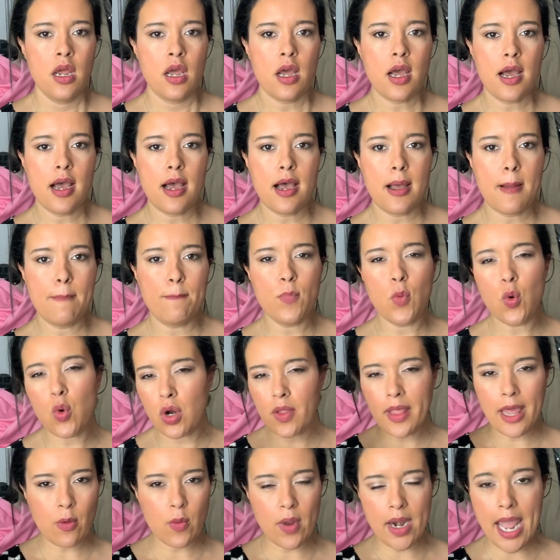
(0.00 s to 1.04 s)
more
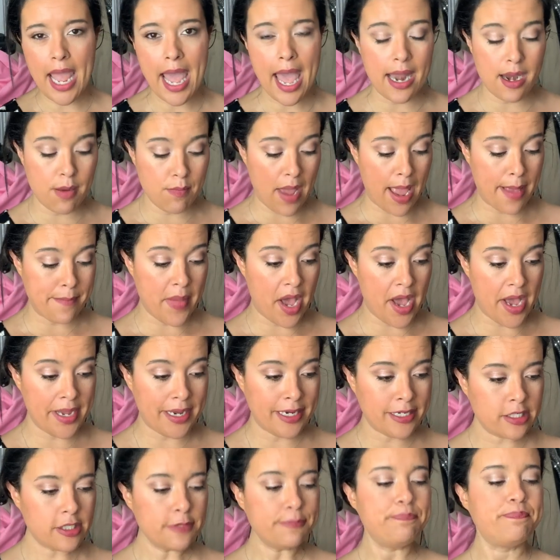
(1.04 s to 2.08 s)
like what I had in my
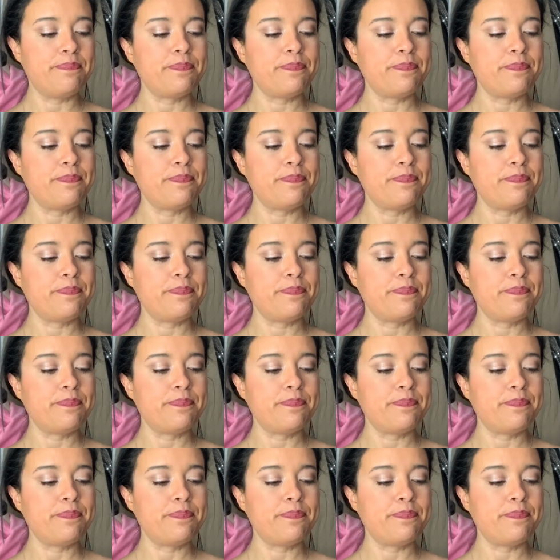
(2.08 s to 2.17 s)
mind,